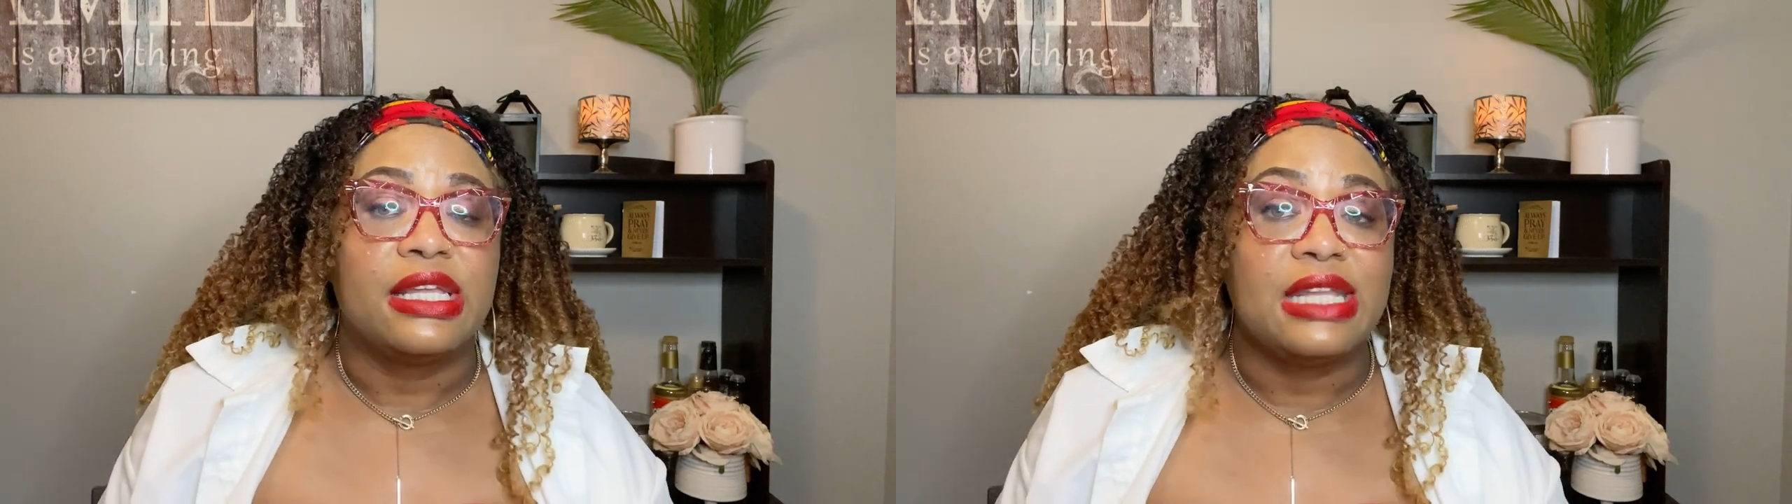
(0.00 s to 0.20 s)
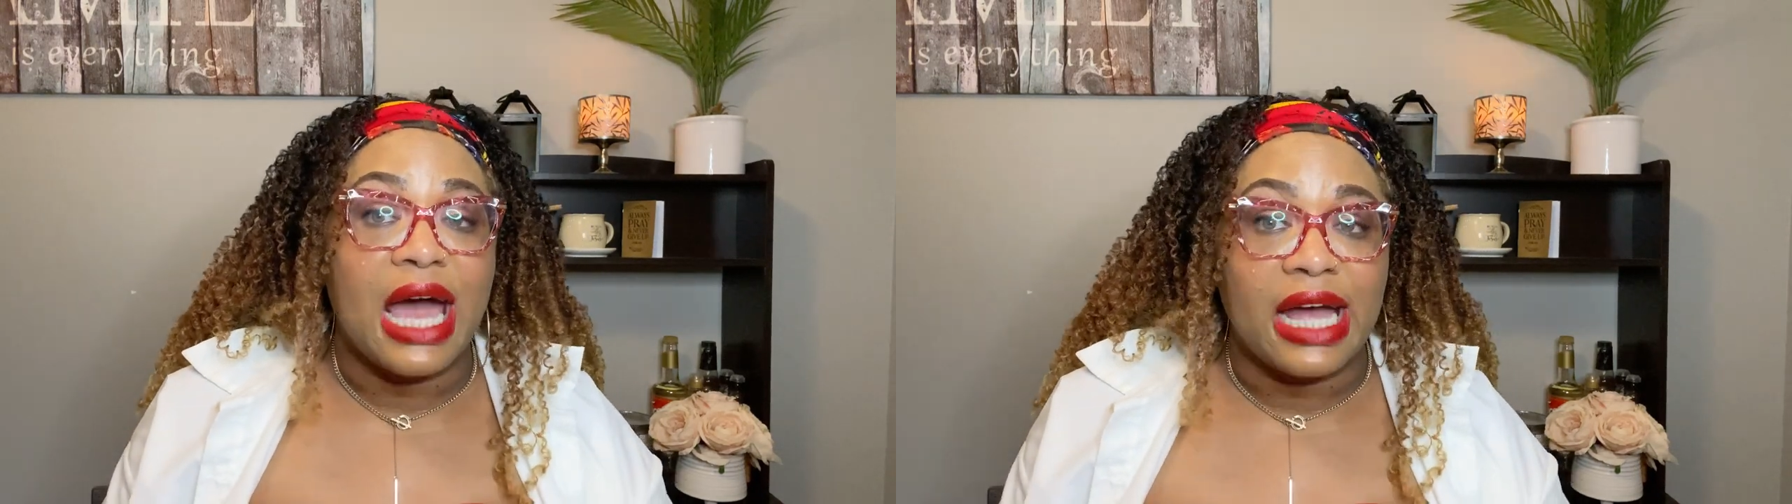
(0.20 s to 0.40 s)

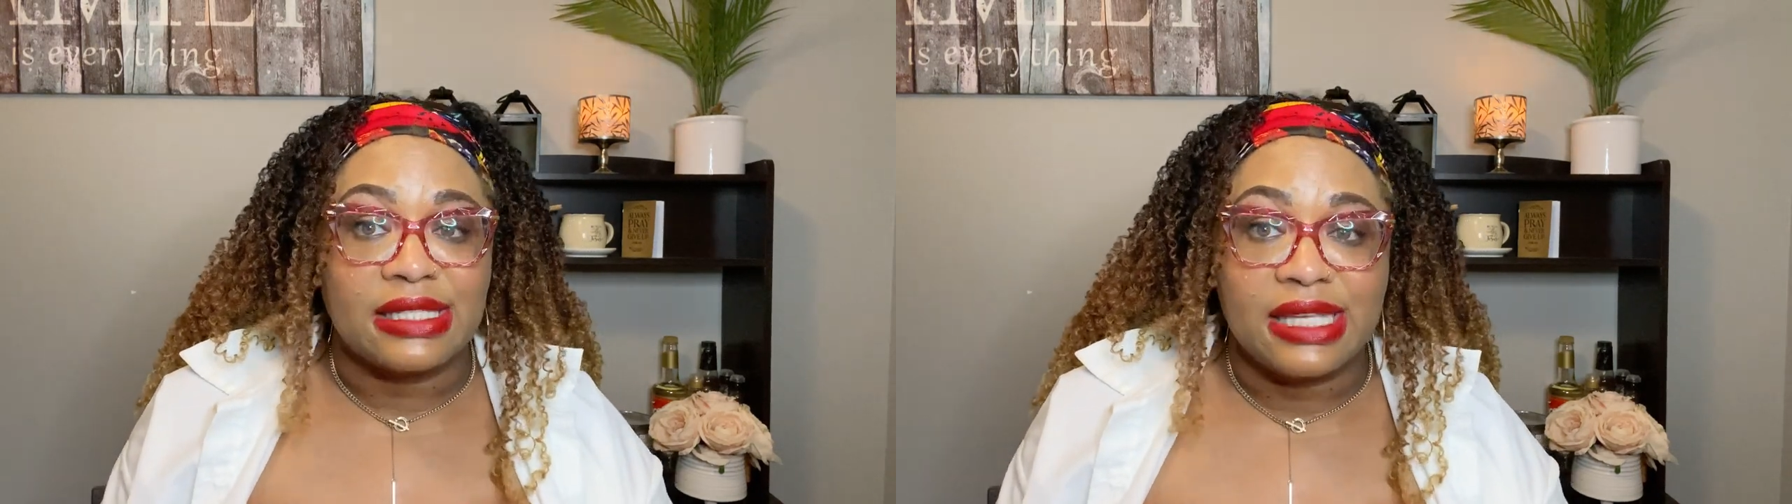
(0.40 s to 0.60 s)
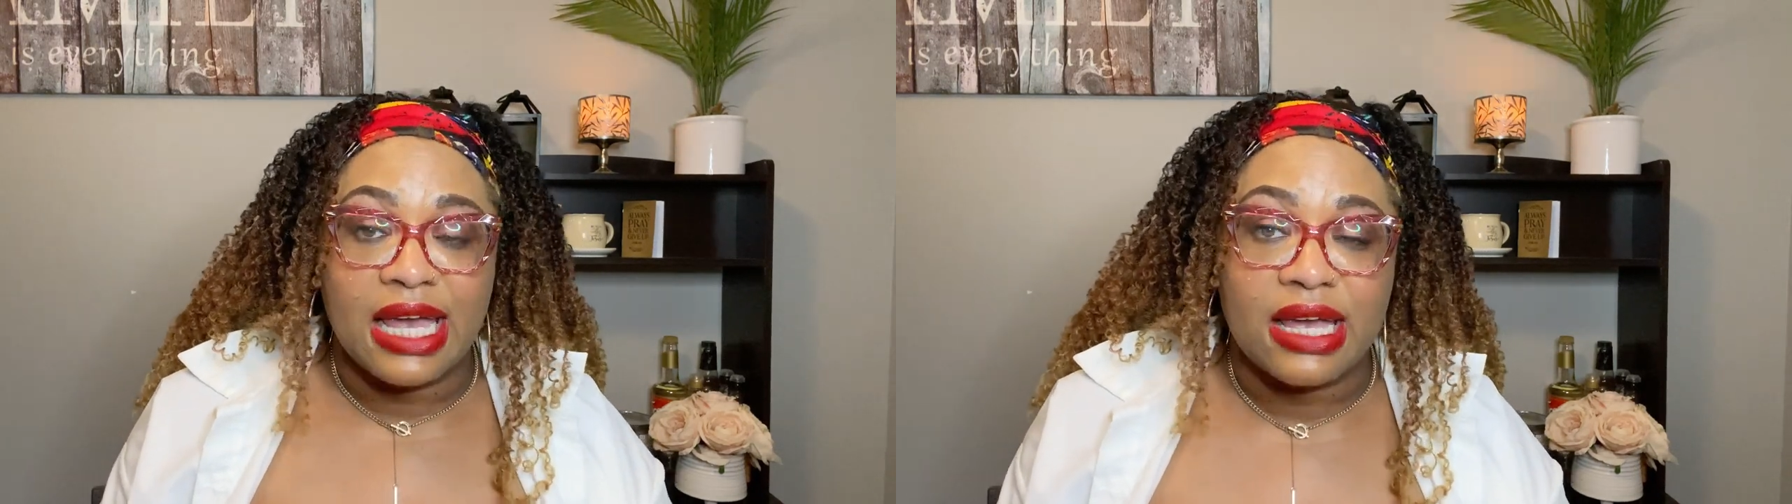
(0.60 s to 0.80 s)

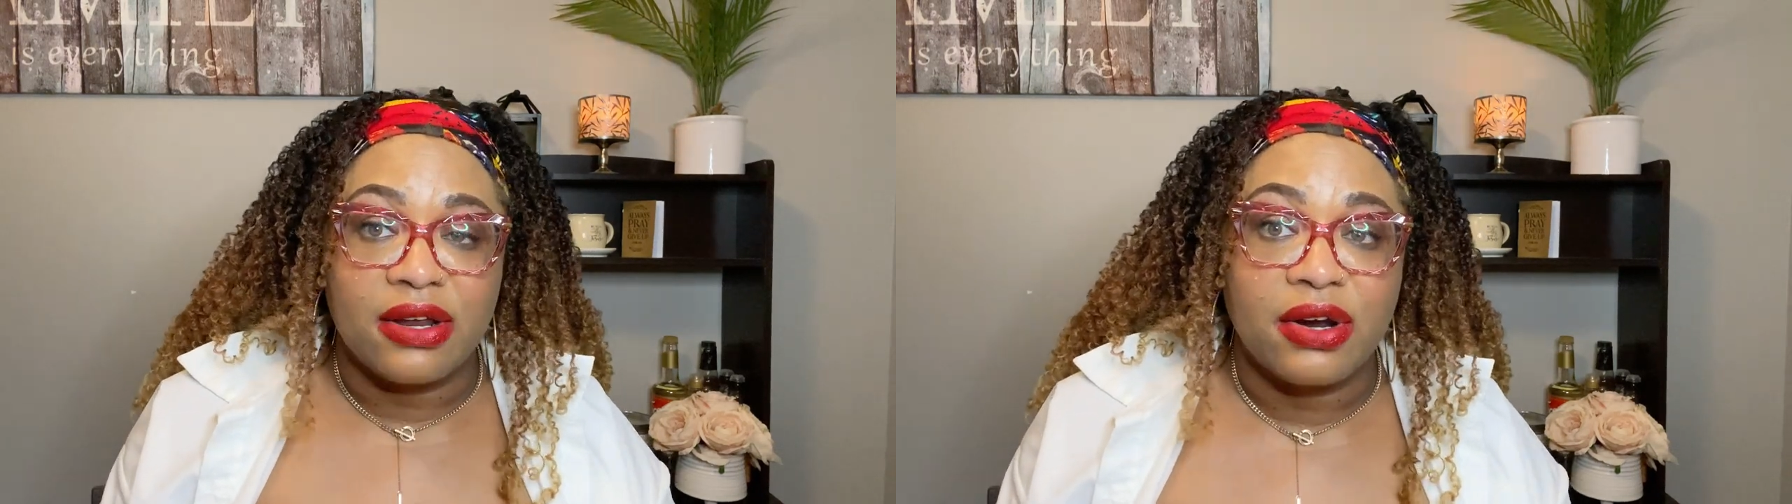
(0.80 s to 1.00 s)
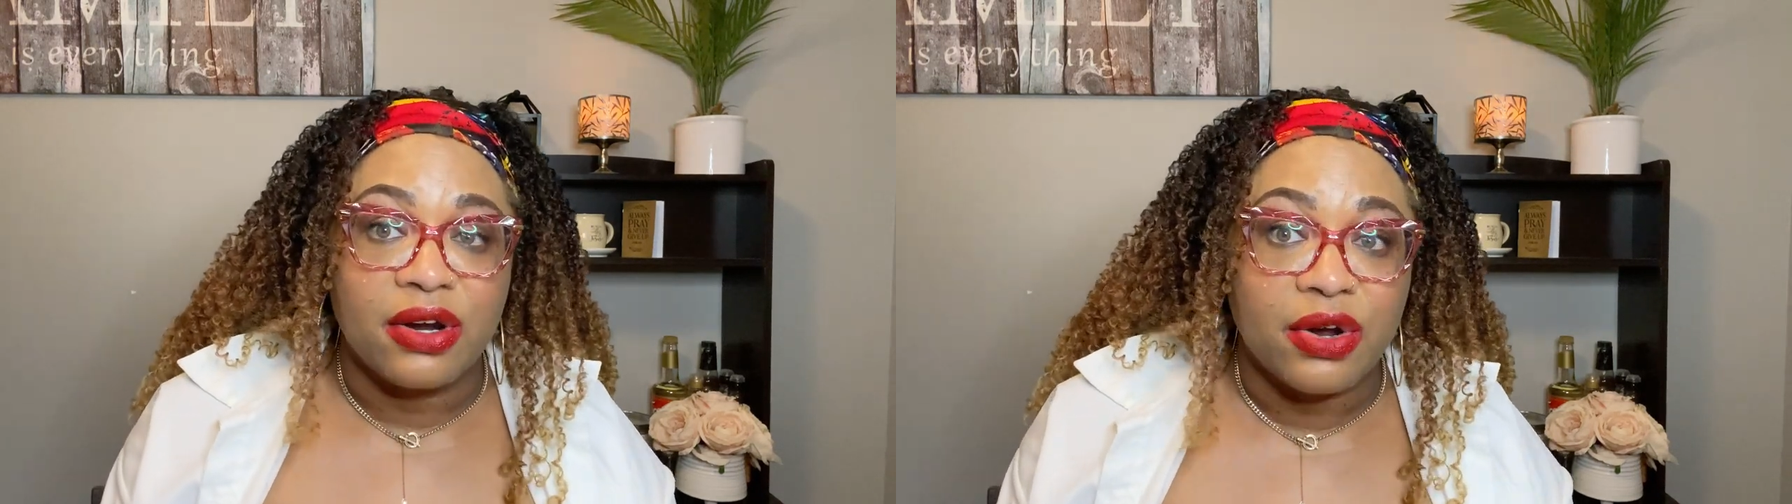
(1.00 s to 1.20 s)
not
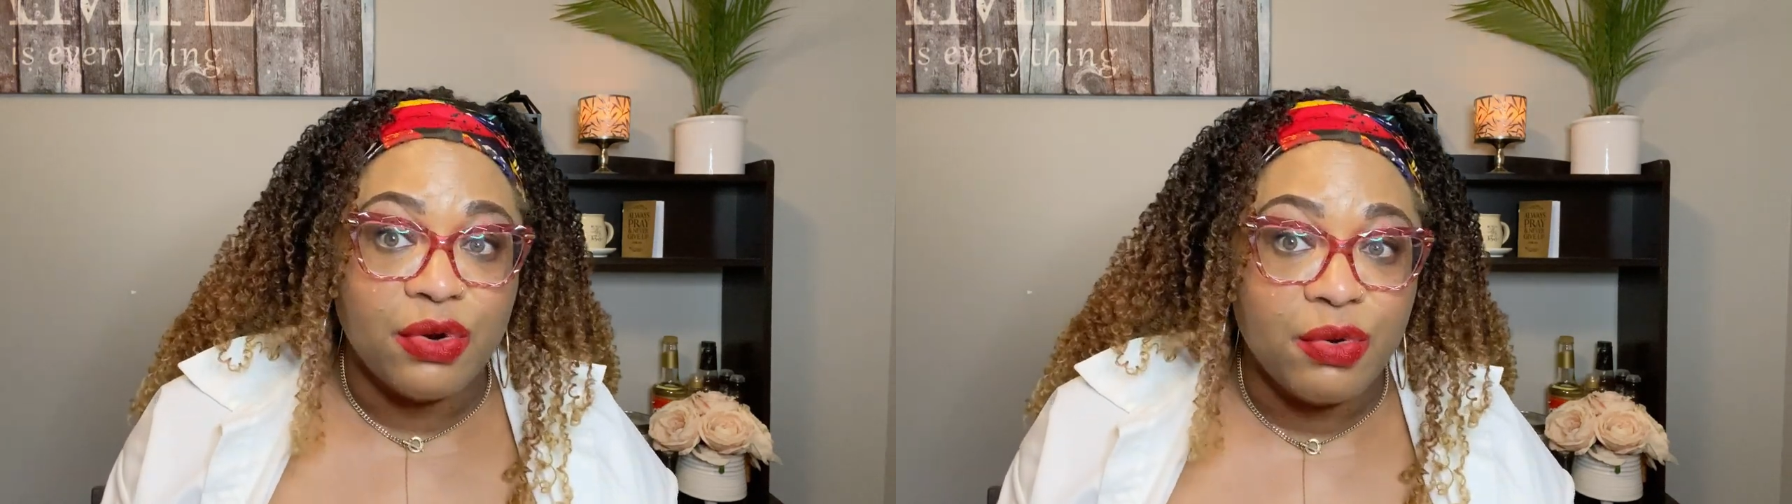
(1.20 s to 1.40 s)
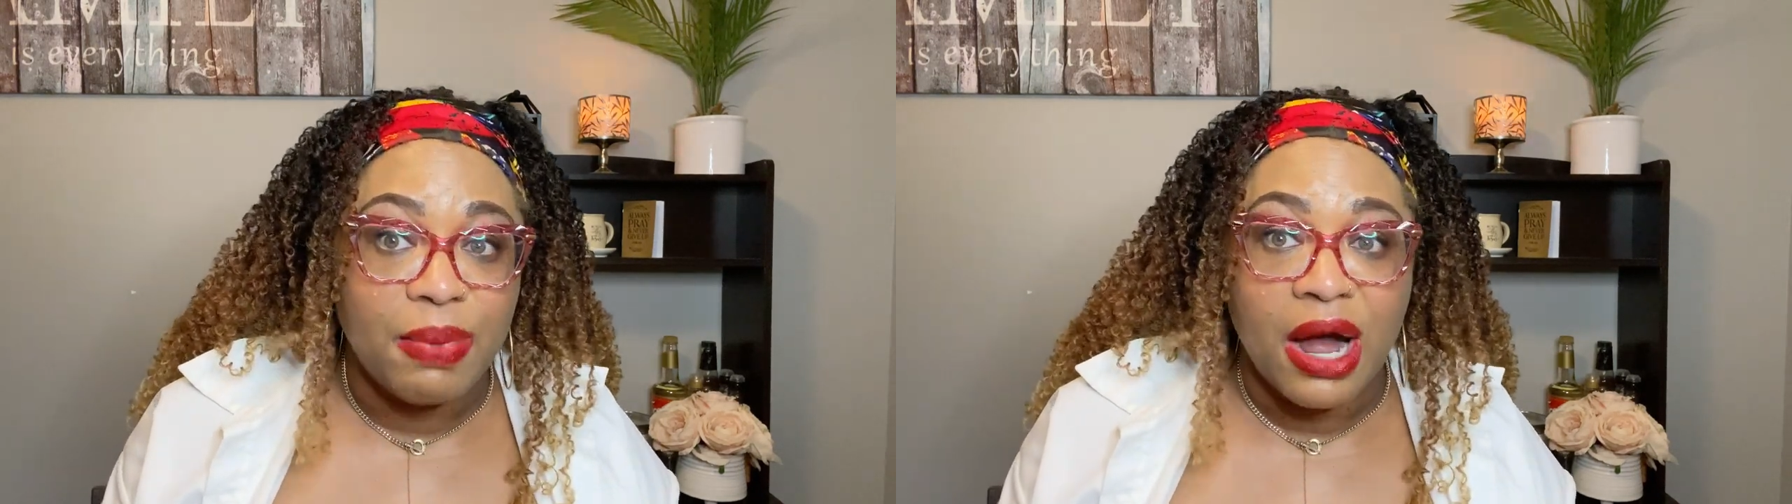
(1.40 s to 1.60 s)
taking her
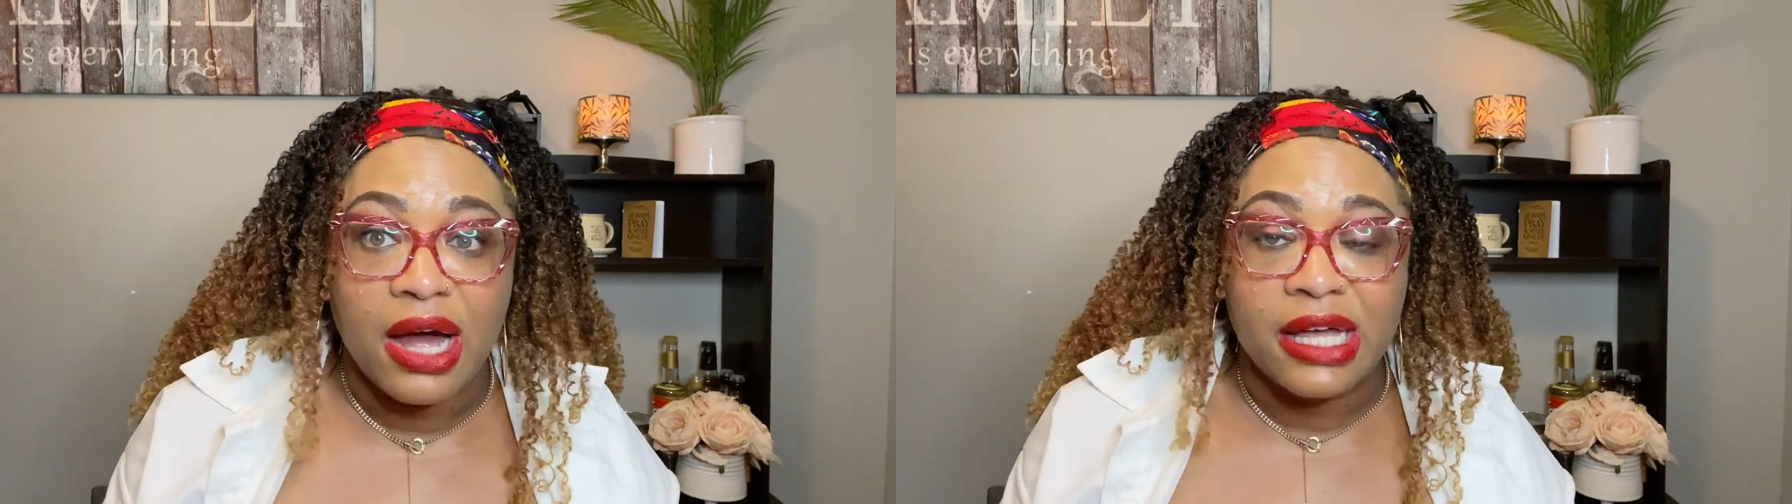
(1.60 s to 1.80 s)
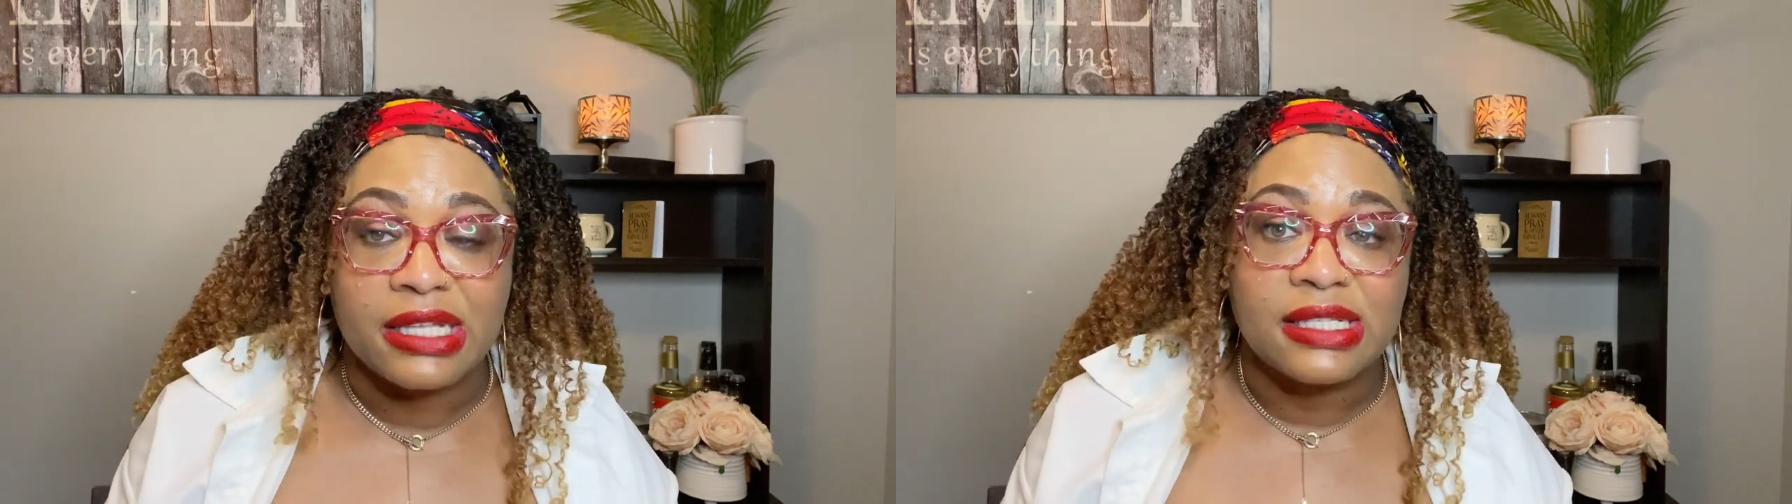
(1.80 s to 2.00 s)

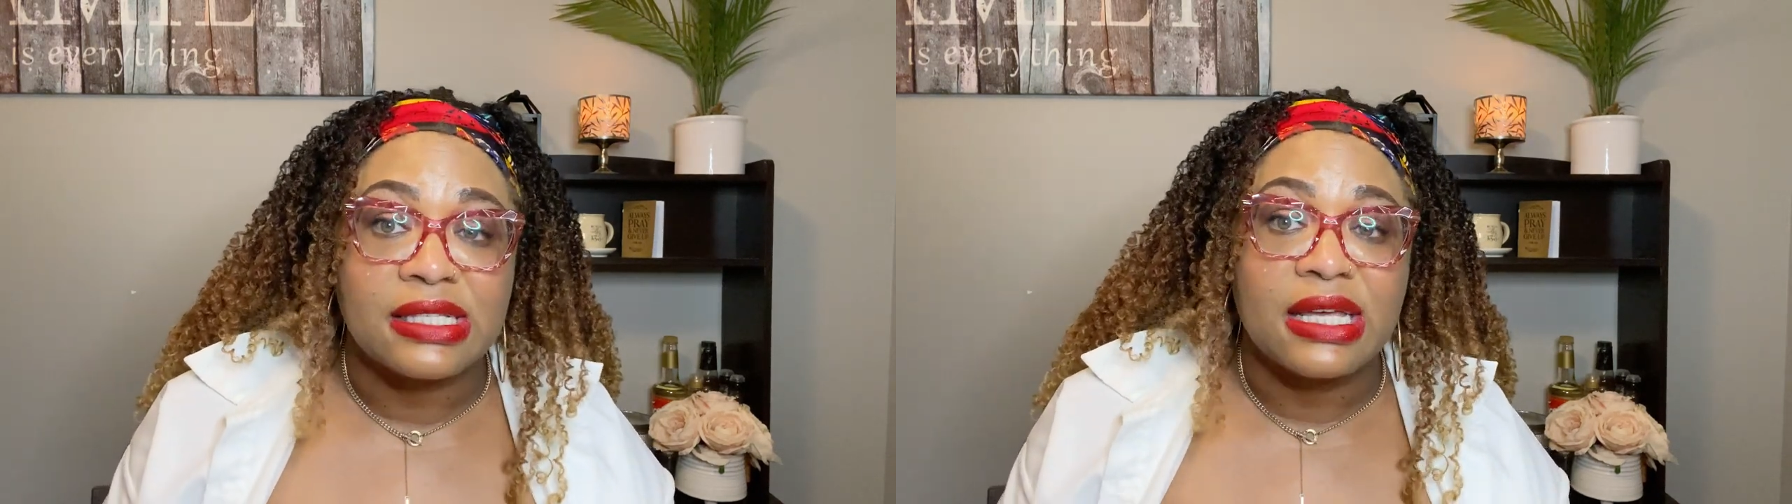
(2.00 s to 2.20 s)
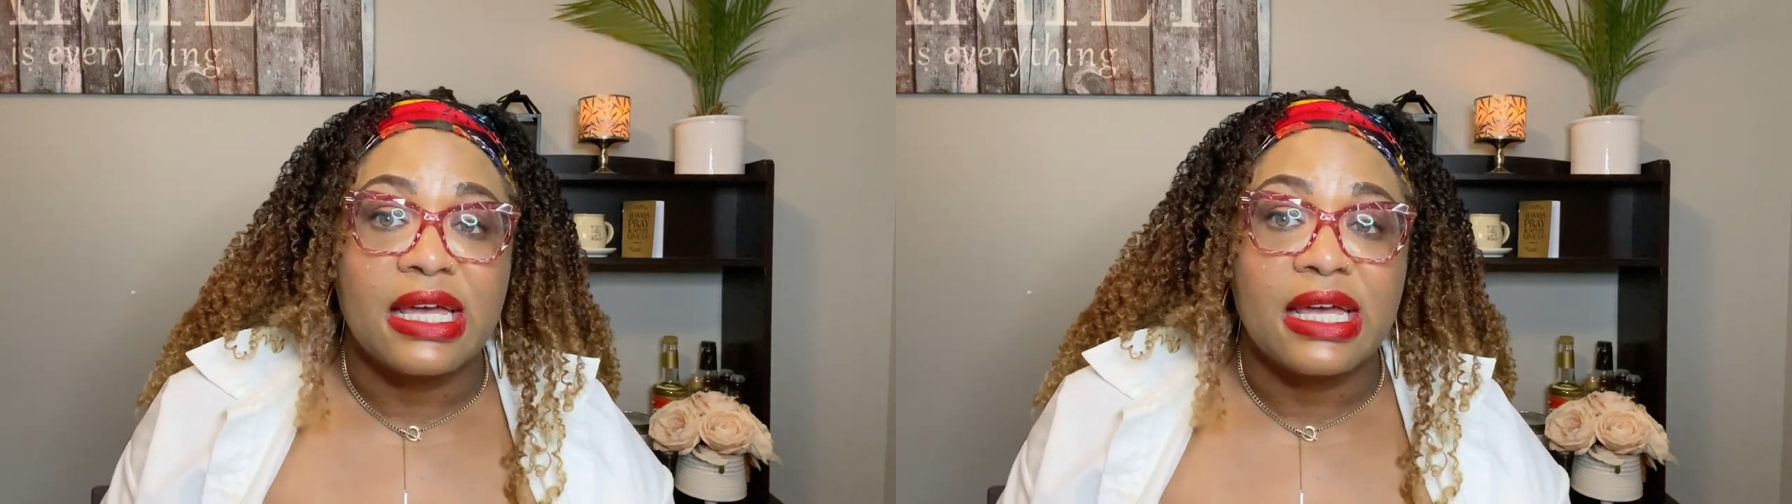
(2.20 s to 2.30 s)
coupons.